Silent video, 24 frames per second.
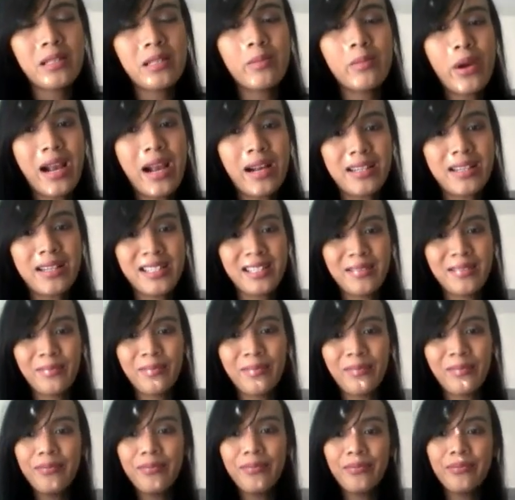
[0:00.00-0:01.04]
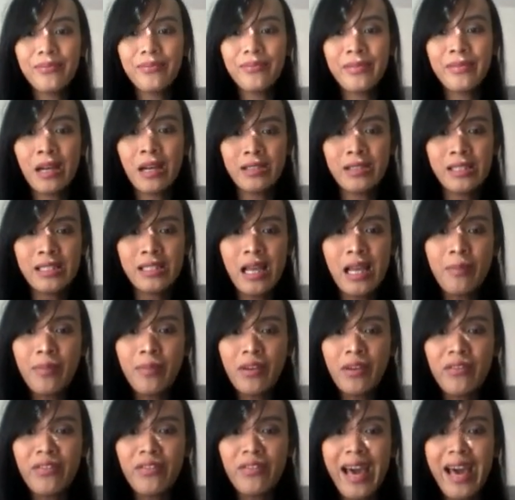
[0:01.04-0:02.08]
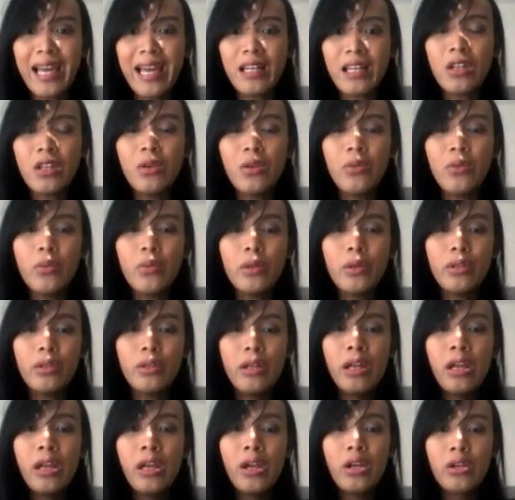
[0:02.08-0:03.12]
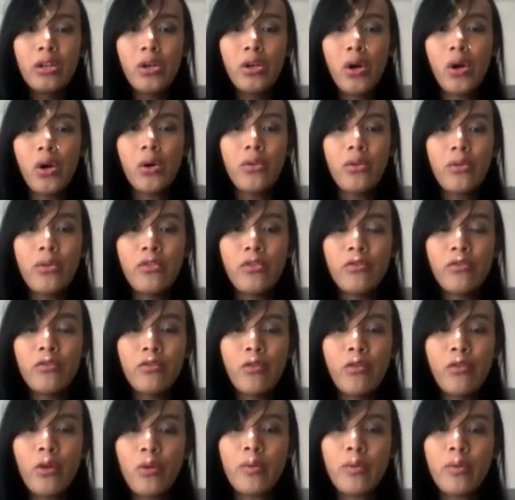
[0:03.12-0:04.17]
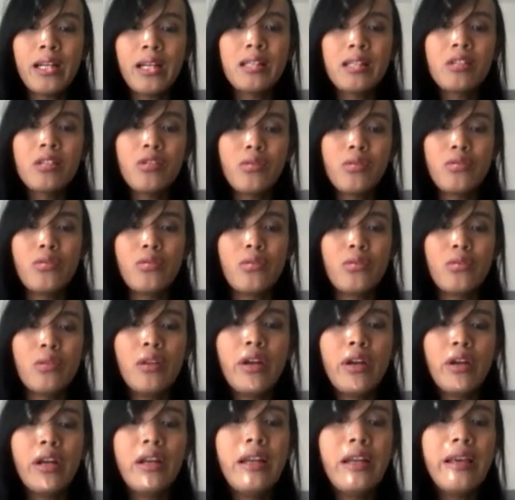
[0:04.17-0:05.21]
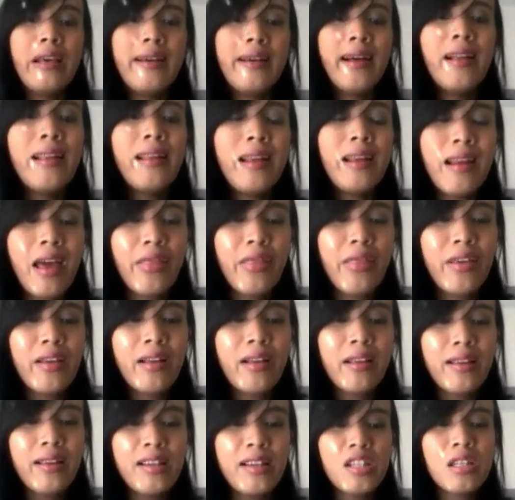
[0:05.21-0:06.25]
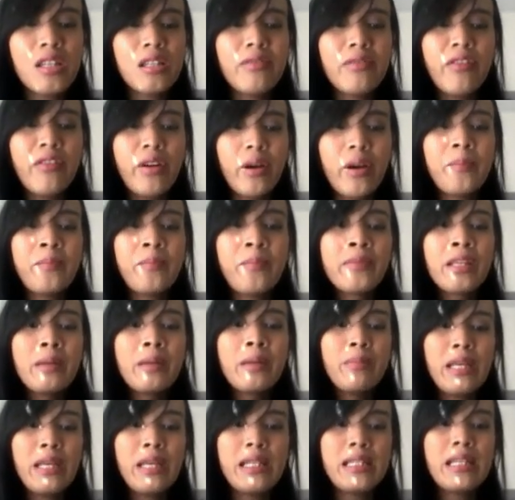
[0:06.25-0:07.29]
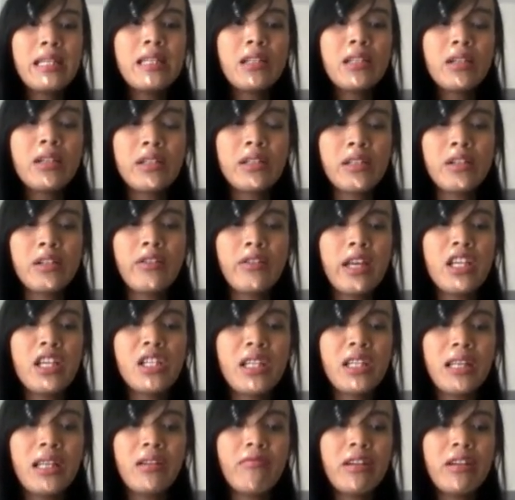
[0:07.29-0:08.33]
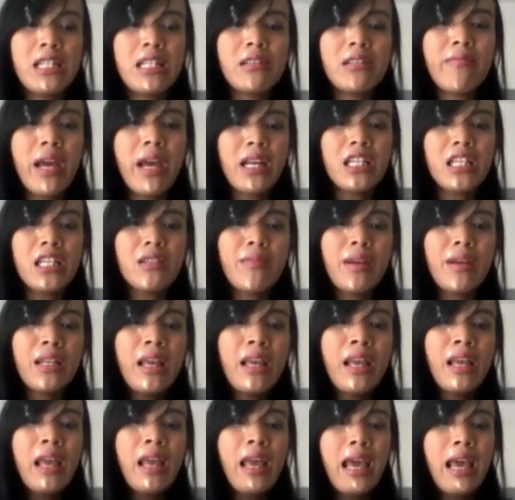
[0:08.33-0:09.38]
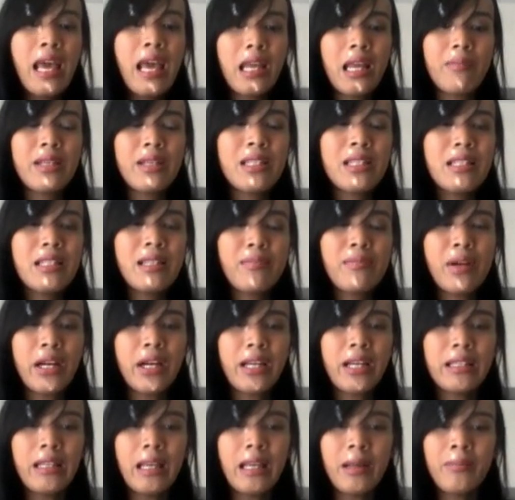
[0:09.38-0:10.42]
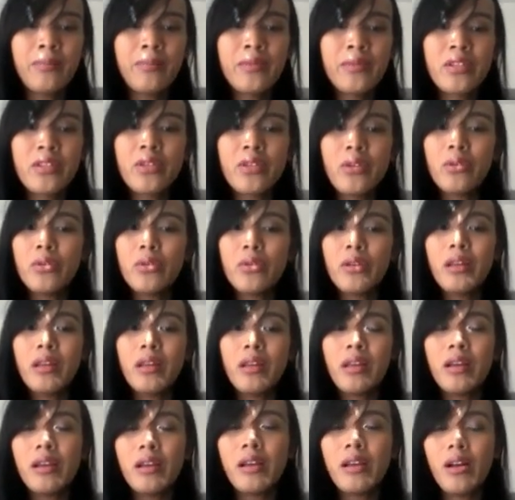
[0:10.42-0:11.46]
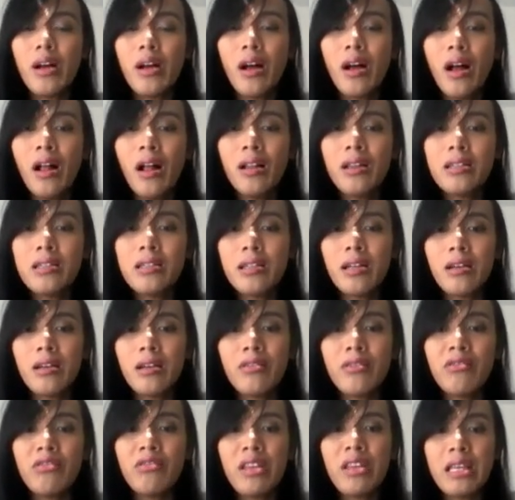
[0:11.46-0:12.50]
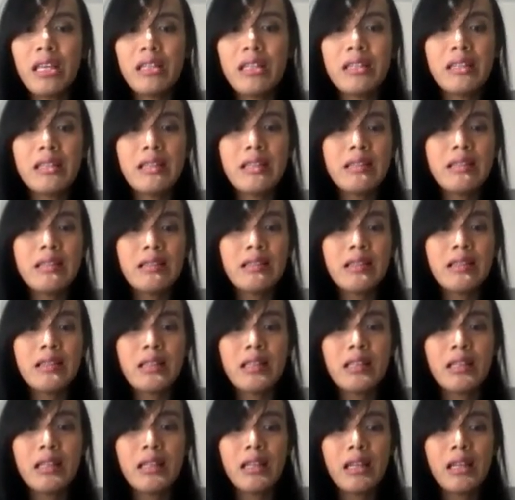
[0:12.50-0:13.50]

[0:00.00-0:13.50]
practice. Now, on top of that, you will go forward to learn legal and ethical issues for PT's consideration in risk management and business marketing. So all of these